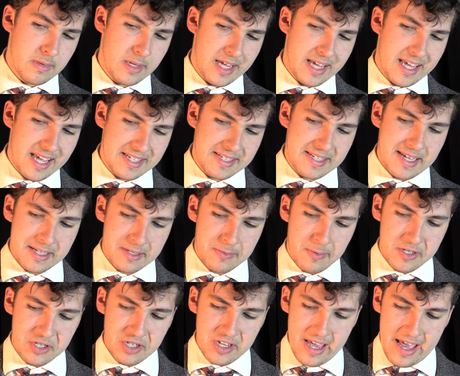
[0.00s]
I guess that's
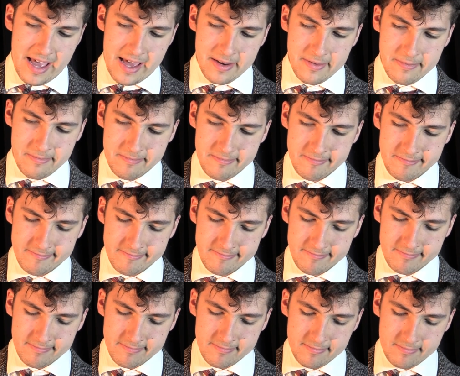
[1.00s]
what she had.
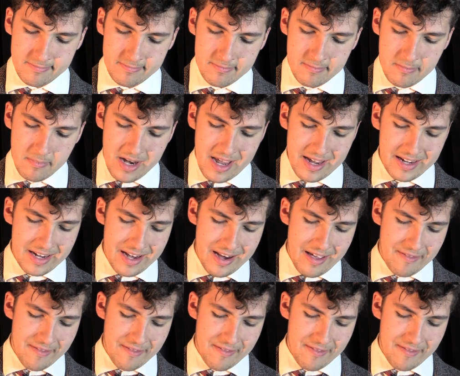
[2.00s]
But I can